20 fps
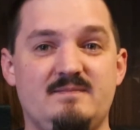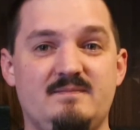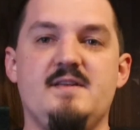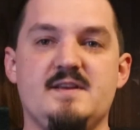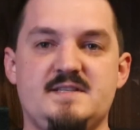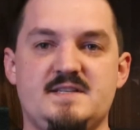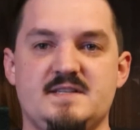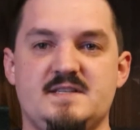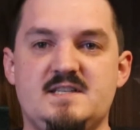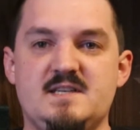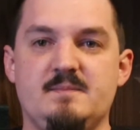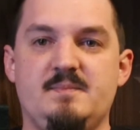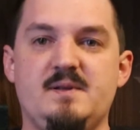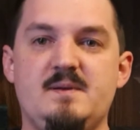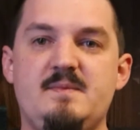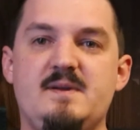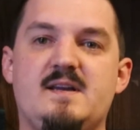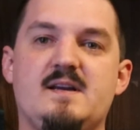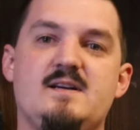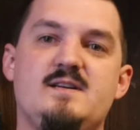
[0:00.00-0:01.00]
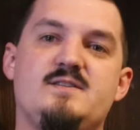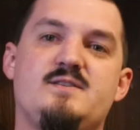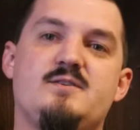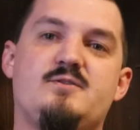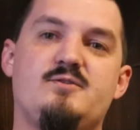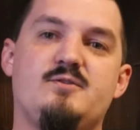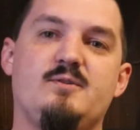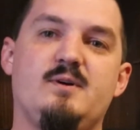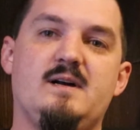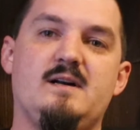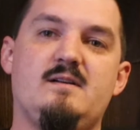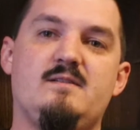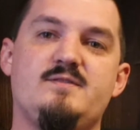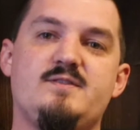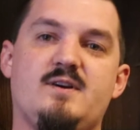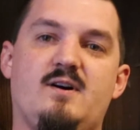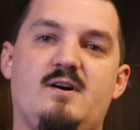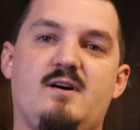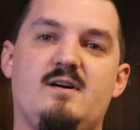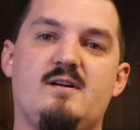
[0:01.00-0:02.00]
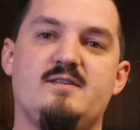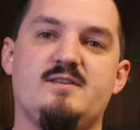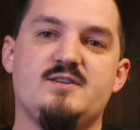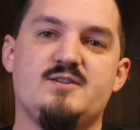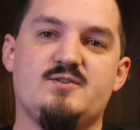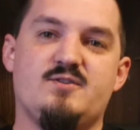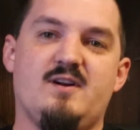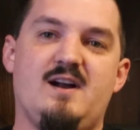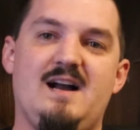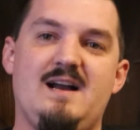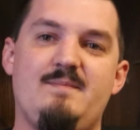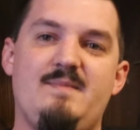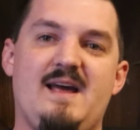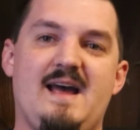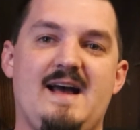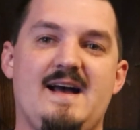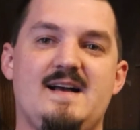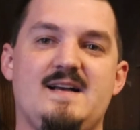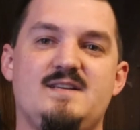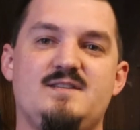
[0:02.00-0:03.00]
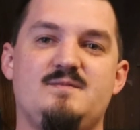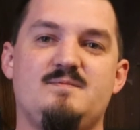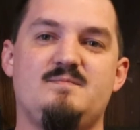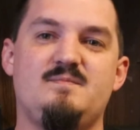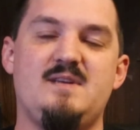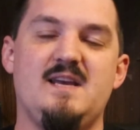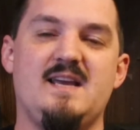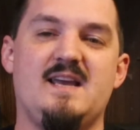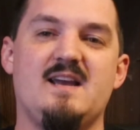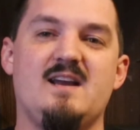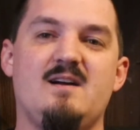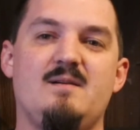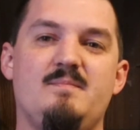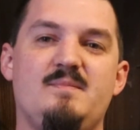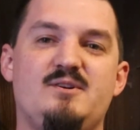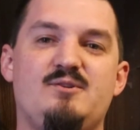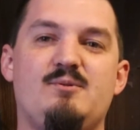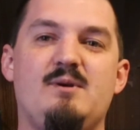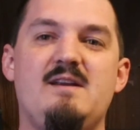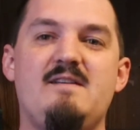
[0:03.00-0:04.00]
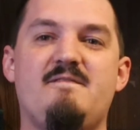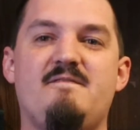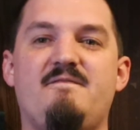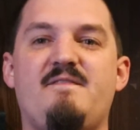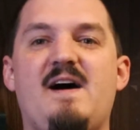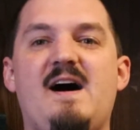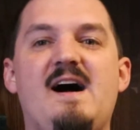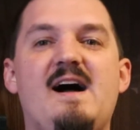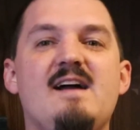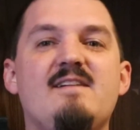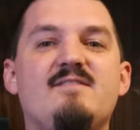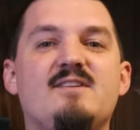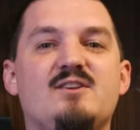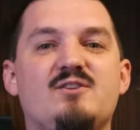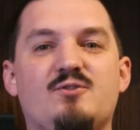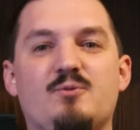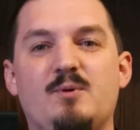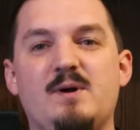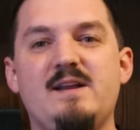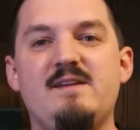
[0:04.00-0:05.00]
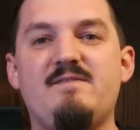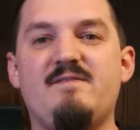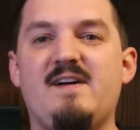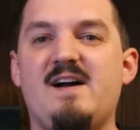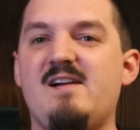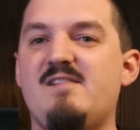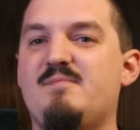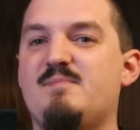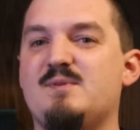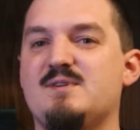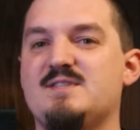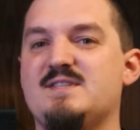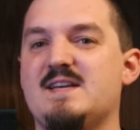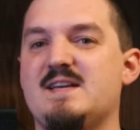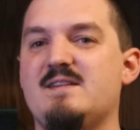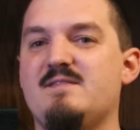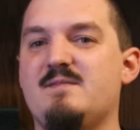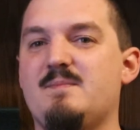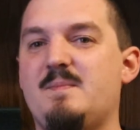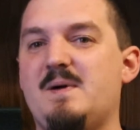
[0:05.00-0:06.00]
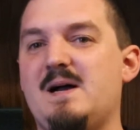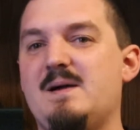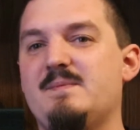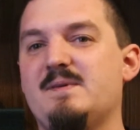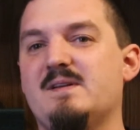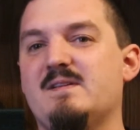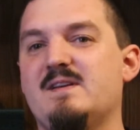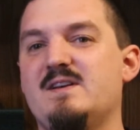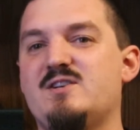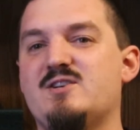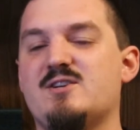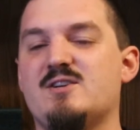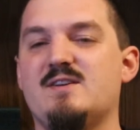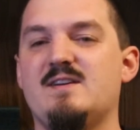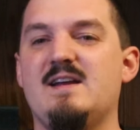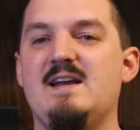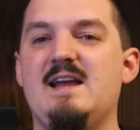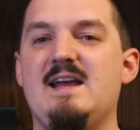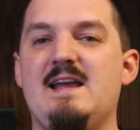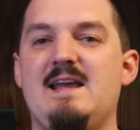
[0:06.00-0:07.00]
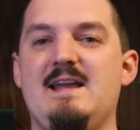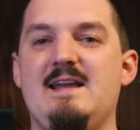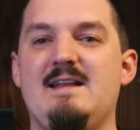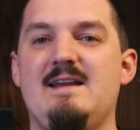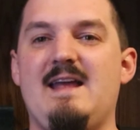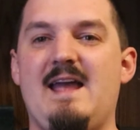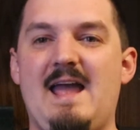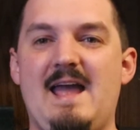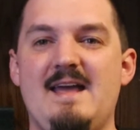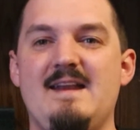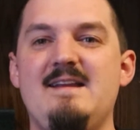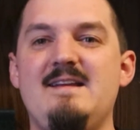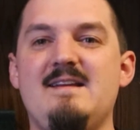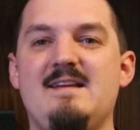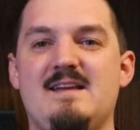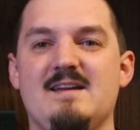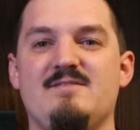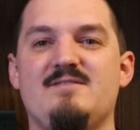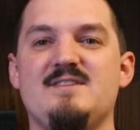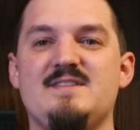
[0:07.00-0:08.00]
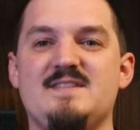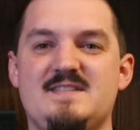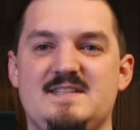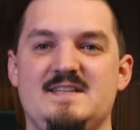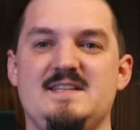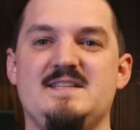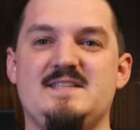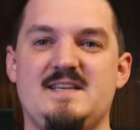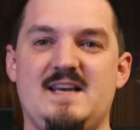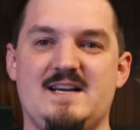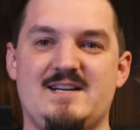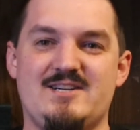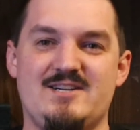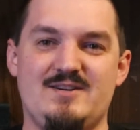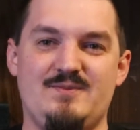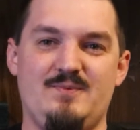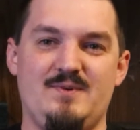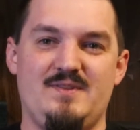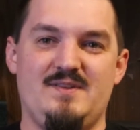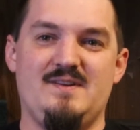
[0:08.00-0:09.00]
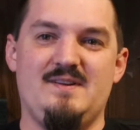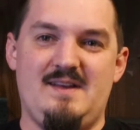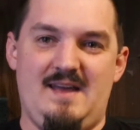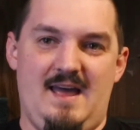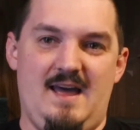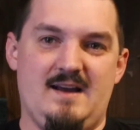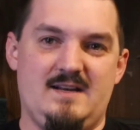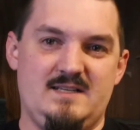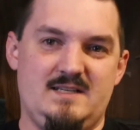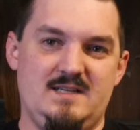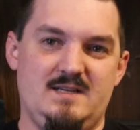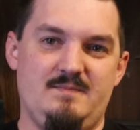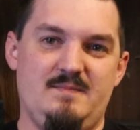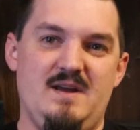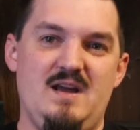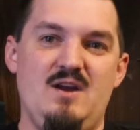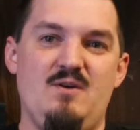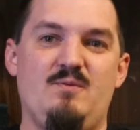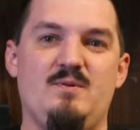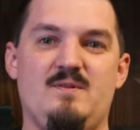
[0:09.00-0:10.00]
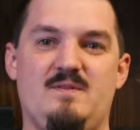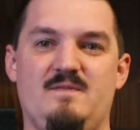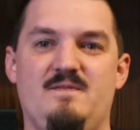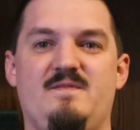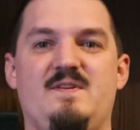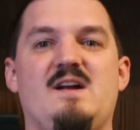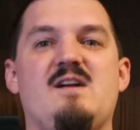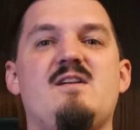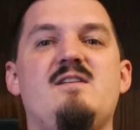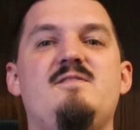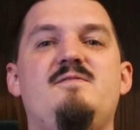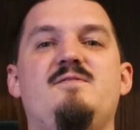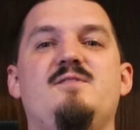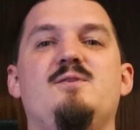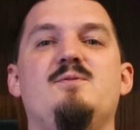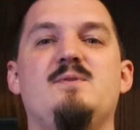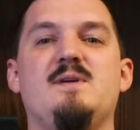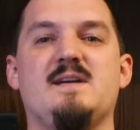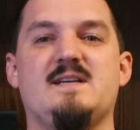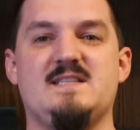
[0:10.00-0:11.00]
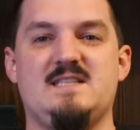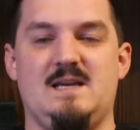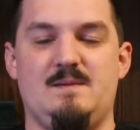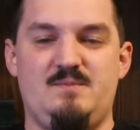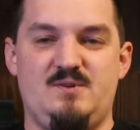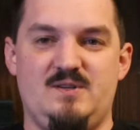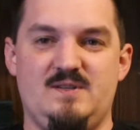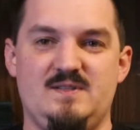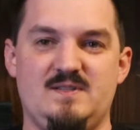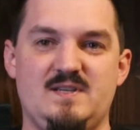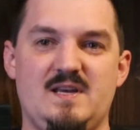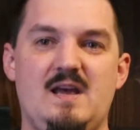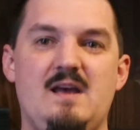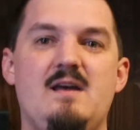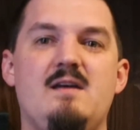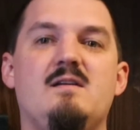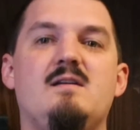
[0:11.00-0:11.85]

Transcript: This is simply because the True Elves are described as taking up between 5 and 25% of the population in any given city section within Axiom, with very few exceptions.